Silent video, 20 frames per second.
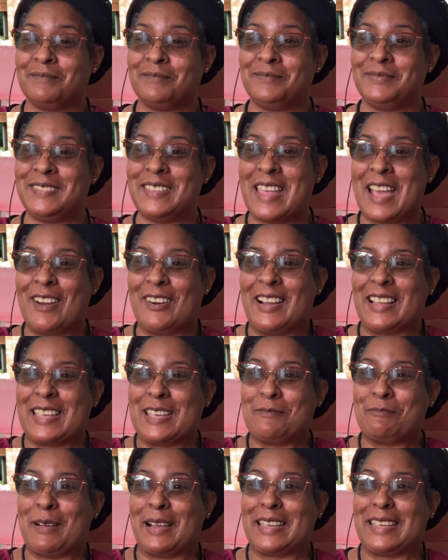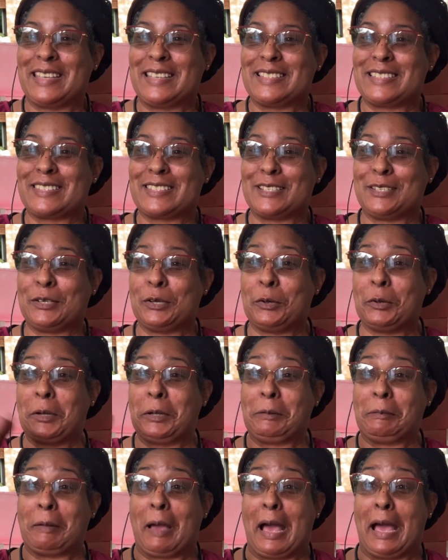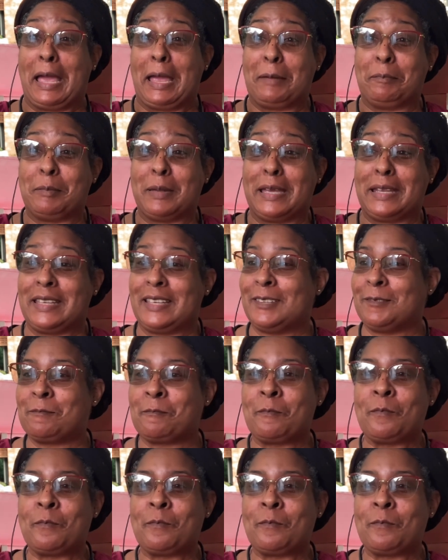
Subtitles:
Now I get my kids to do it. I admit it.